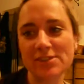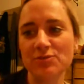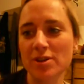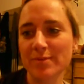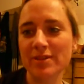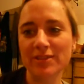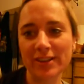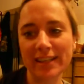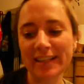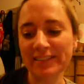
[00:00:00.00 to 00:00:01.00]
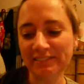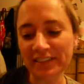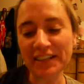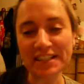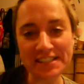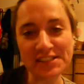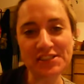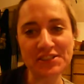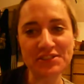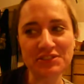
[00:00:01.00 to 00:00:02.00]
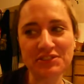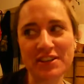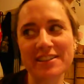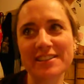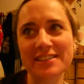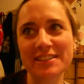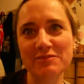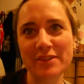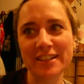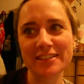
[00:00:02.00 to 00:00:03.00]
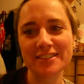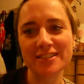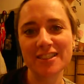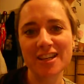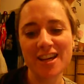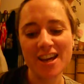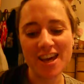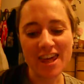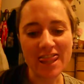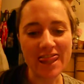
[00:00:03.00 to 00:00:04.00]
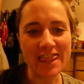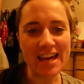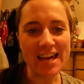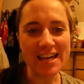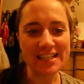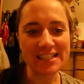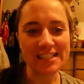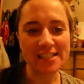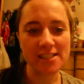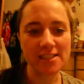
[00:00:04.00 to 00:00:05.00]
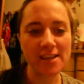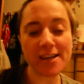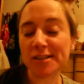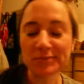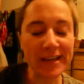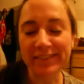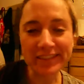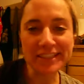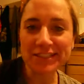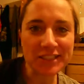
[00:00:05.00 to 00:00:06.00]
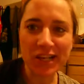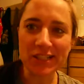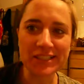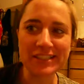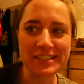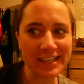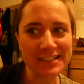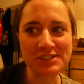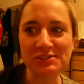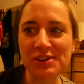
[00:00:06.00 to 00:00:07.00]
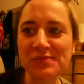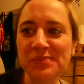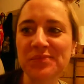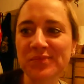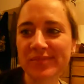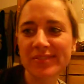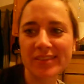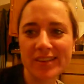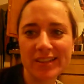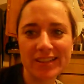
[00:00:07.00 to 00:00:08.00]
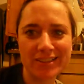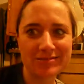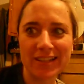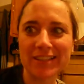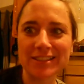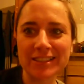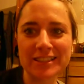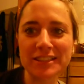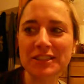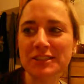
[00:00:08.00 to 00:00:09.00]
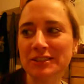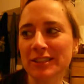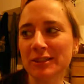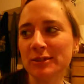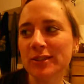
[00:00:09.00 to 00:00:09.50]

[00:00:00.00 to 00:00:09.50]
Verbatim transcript: from a very, very dear friend of mine that um, I haven't gotten a text from in, gosh, a year or so.